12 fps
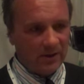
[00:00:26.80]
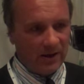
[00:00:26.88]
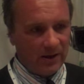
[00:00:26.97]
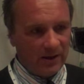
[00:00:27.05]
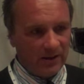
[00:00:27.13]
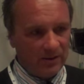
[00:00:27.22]

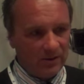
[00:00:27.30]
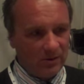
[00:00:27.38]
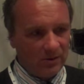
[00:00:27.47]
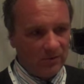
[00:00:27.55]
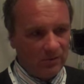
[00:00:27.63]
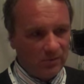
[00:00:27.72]
And,
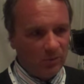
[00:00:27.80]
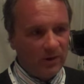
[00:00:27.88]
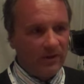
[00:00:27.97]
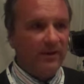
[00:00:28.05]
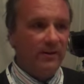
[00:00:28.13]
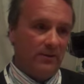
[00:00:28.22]
you know,
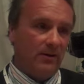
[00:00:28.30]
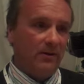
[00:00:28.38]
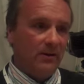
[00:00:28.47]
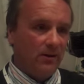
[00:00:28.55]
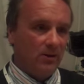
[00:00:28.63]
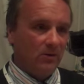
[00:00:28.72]
what are they
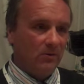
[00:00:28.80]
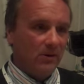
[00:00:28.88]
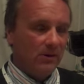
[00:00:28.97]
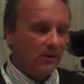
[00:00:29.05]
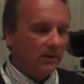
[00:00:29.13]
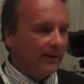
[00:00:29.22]
thinking, you know?
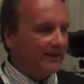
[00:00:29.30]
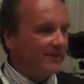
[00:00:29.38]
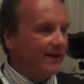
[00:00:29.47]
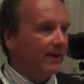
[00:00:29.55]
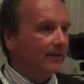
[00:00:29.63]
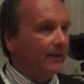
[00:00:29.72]
Let's
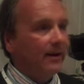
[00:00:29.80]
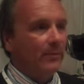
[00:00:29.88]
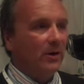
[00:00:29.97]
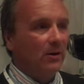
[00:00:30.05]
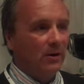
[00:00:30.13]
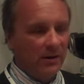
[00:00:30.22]
take
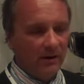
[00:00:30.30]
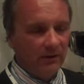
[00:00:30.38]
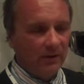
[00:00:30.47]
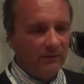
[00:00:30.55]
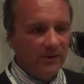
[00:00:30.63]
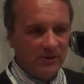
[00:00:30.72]
Lebanon. I
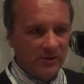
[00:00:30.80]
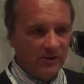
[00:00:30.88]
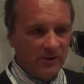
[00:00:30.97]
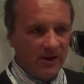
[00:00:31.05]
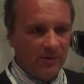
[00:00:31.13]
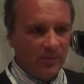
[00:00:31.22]
love this
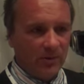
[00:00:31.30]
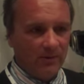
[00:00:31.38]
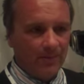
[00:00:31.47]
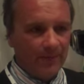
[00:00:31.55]
example.